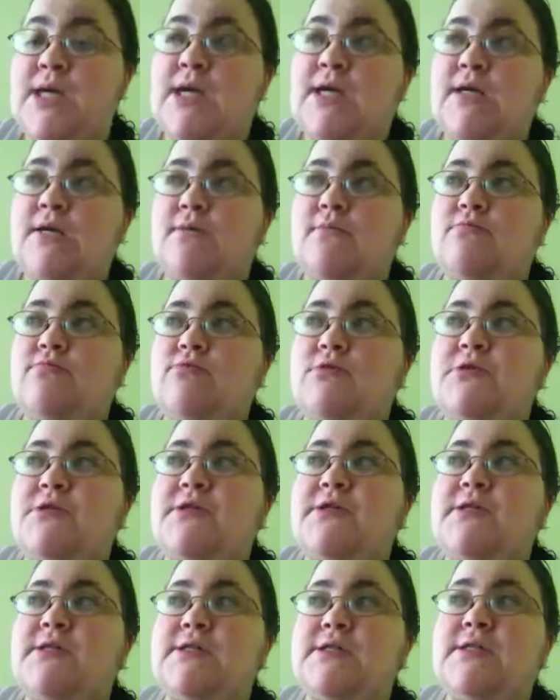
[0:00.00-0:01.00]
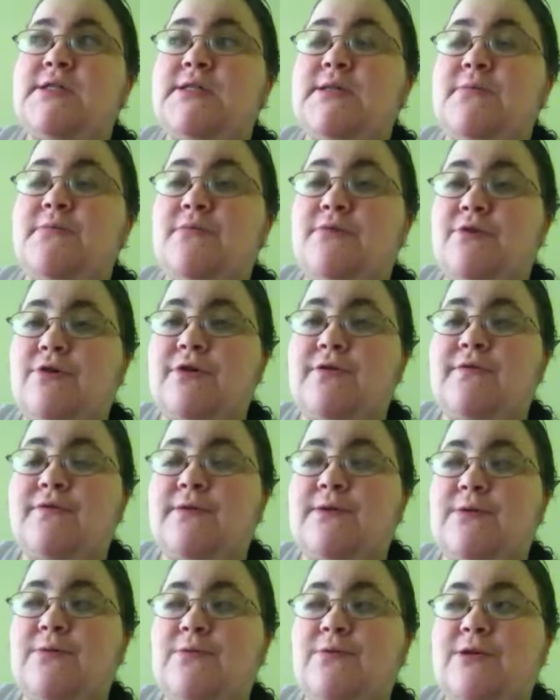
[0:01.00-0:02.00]
Willing to see more of
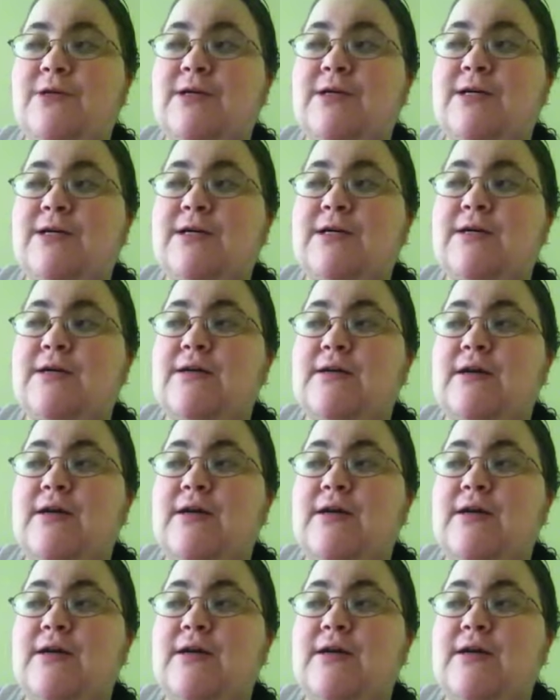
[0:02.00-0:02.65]
her work.